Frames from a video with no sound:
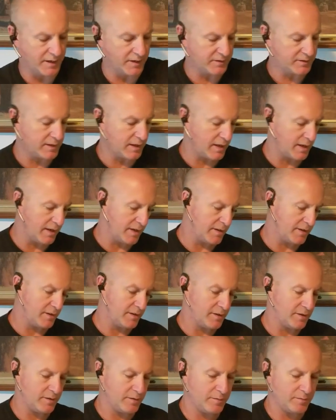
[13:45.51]
it's kind of
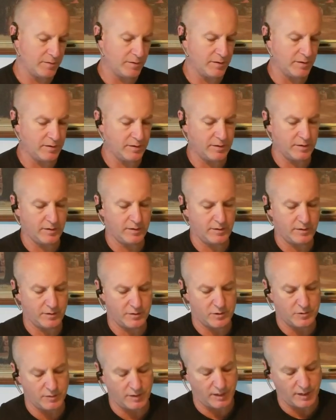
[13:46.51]

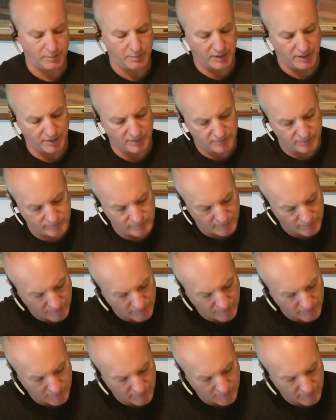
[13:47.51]
tricky because